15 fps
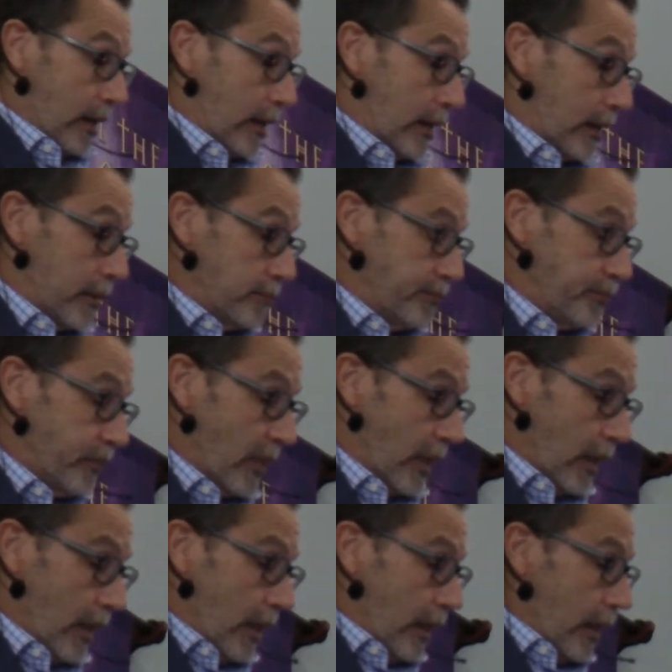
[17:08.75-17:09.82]
Um,
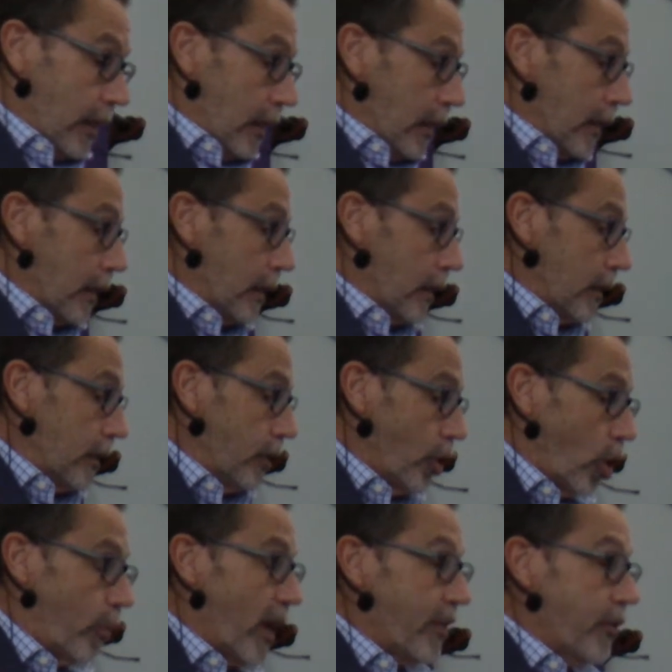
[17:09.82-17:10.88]
you
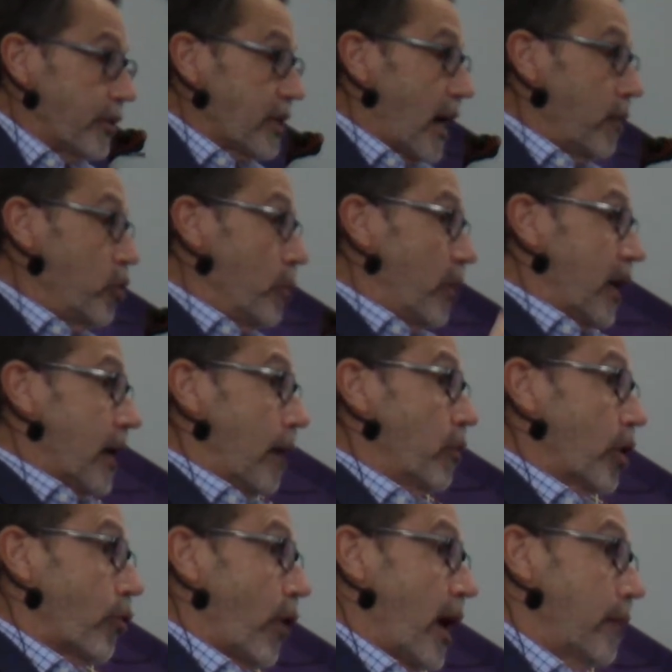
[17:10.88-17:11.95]
know, by the time you become
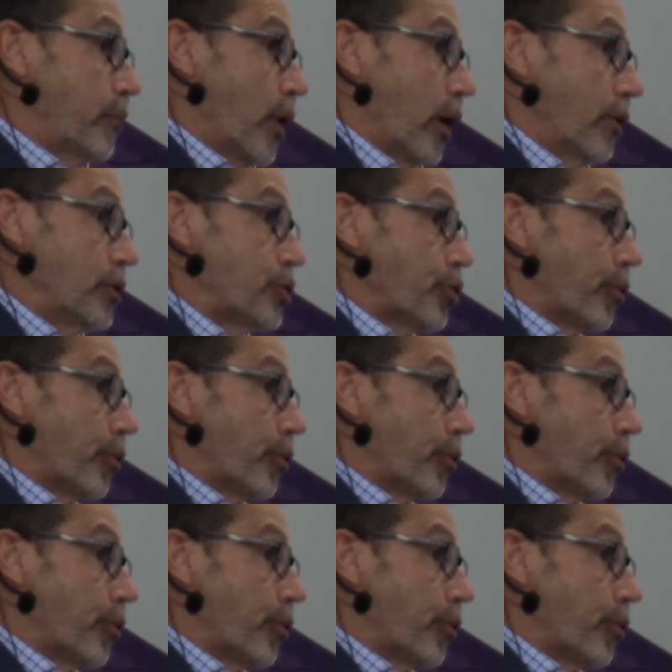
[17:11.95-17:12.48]
a grandparent,